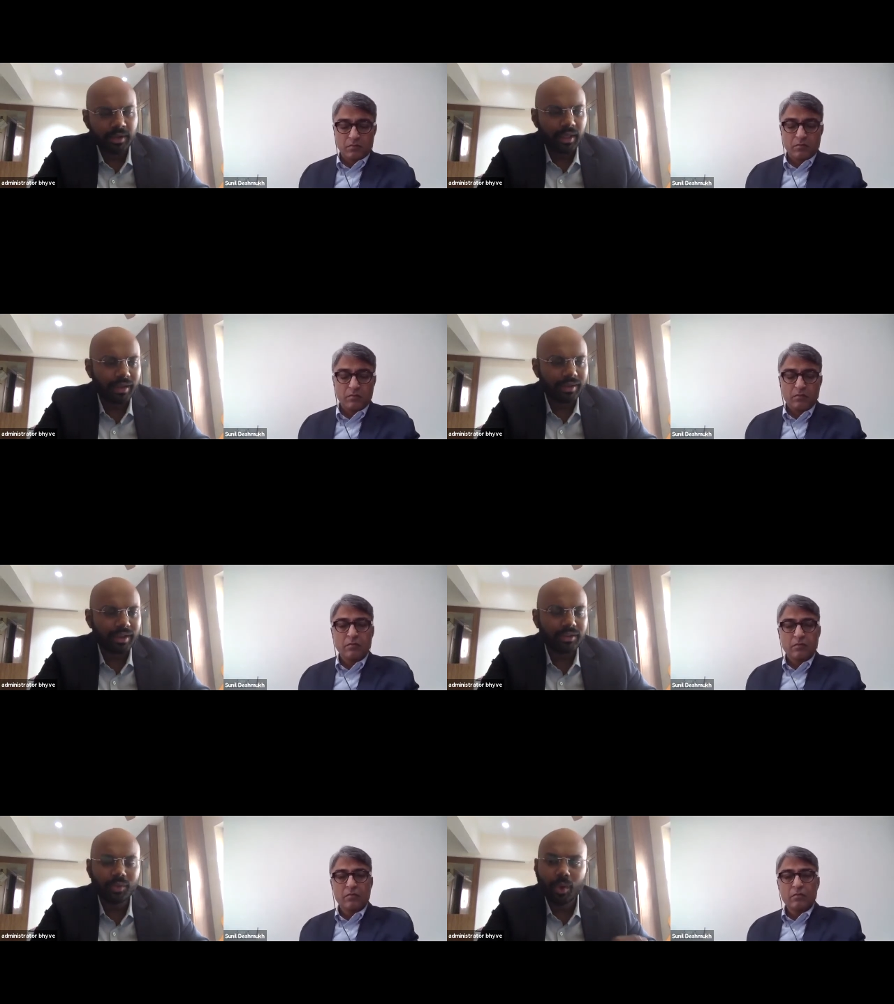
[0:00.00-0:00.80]
Speaker 1: and
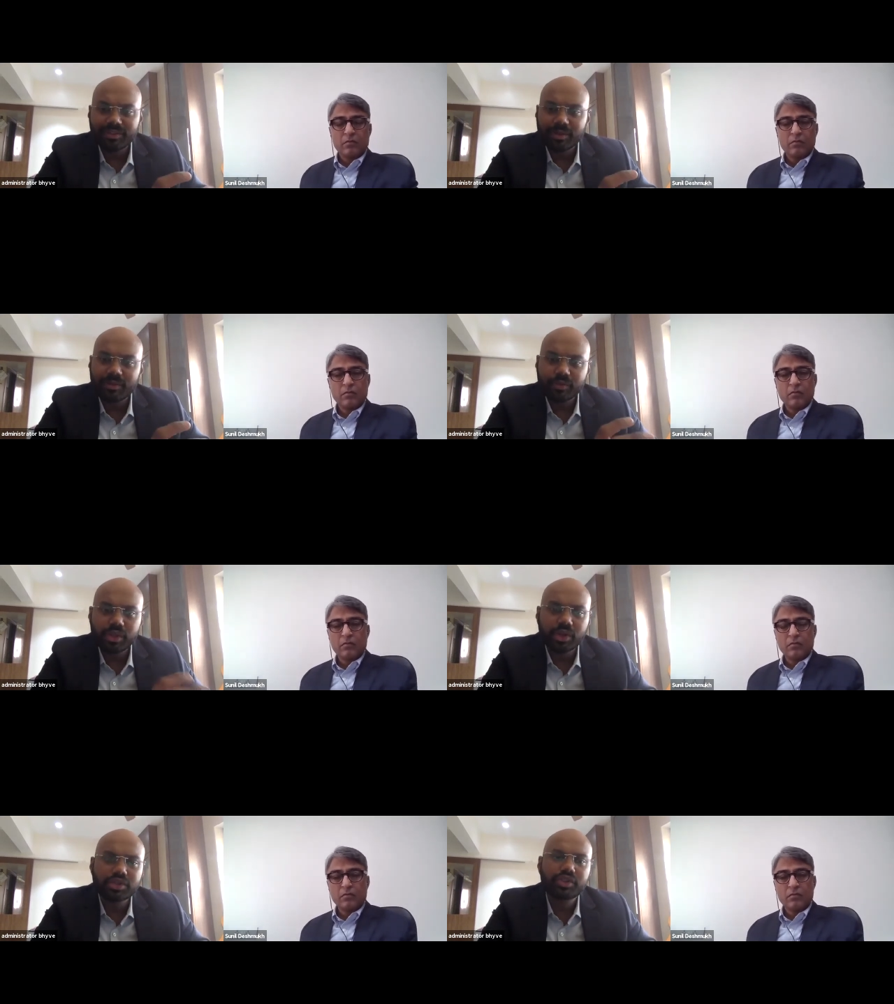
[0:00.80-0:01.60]
then you also have to
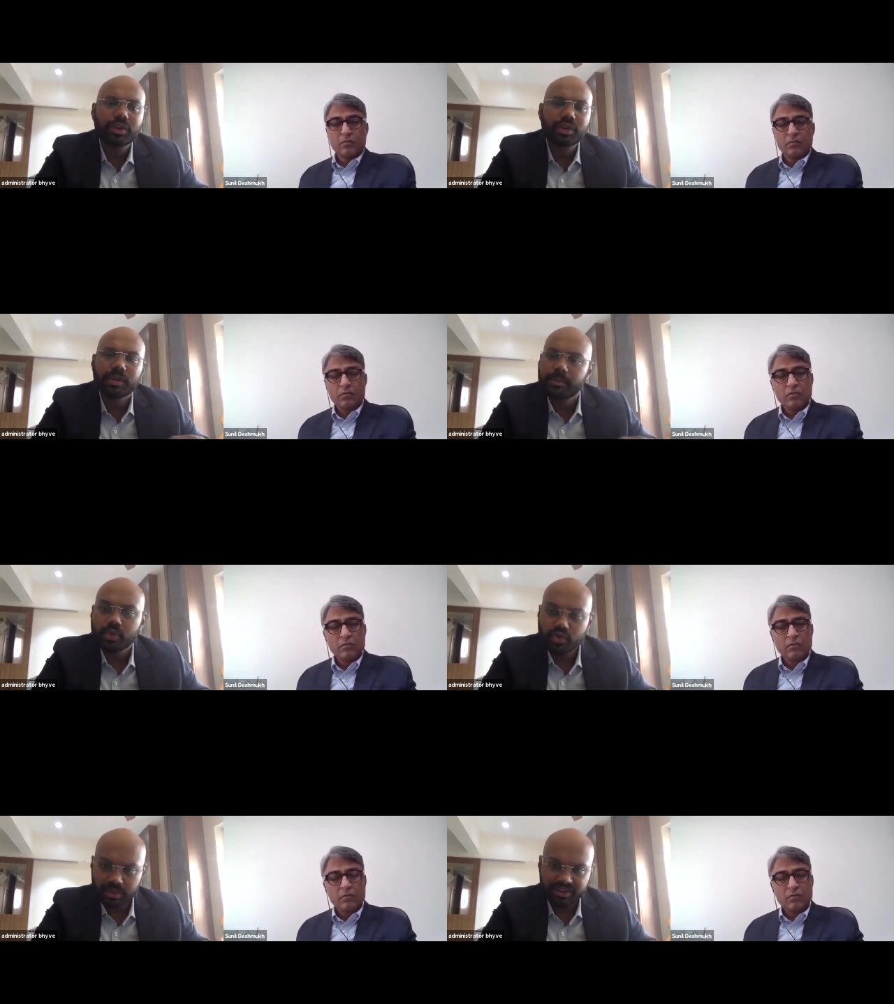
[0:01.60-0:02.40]
nurture the
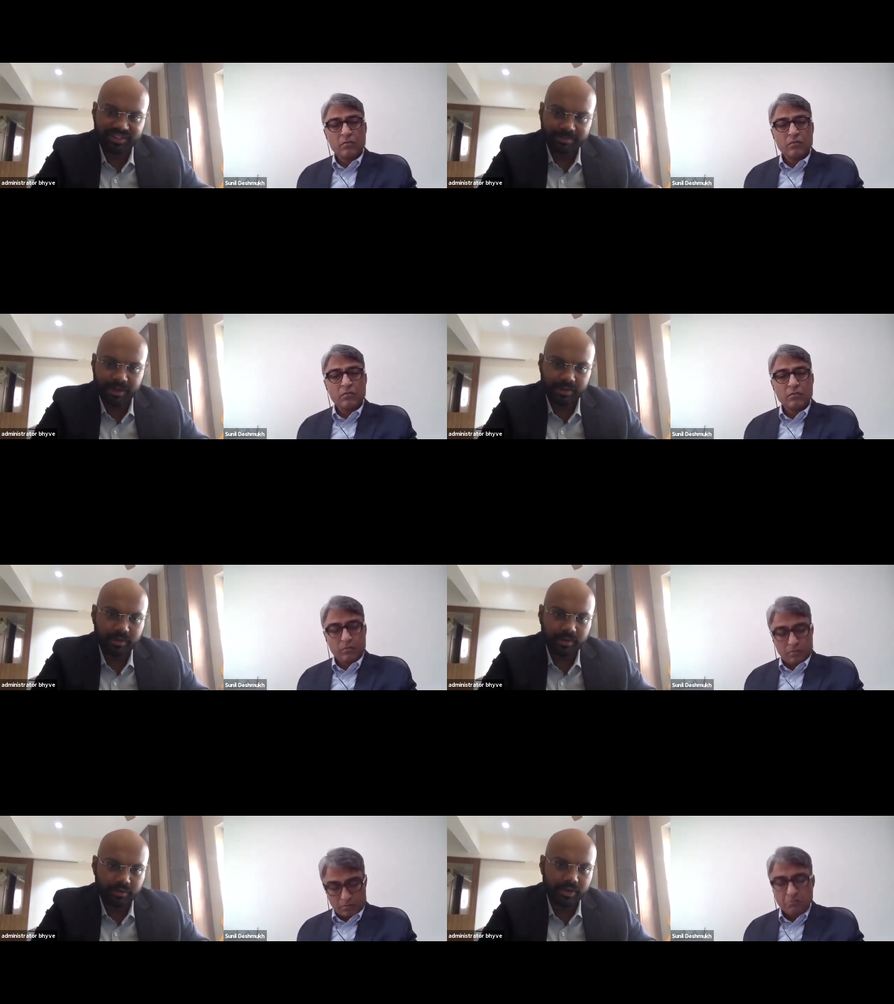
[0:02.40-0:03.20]
mutual respect
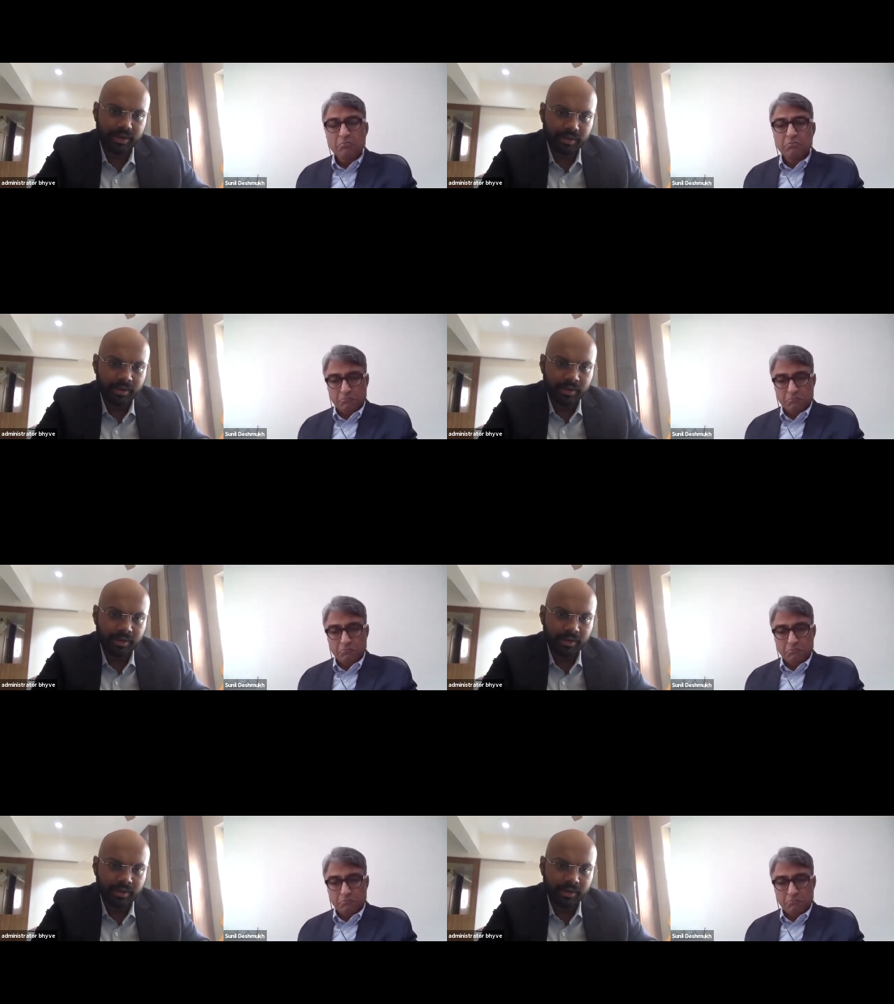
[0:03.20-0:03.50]
right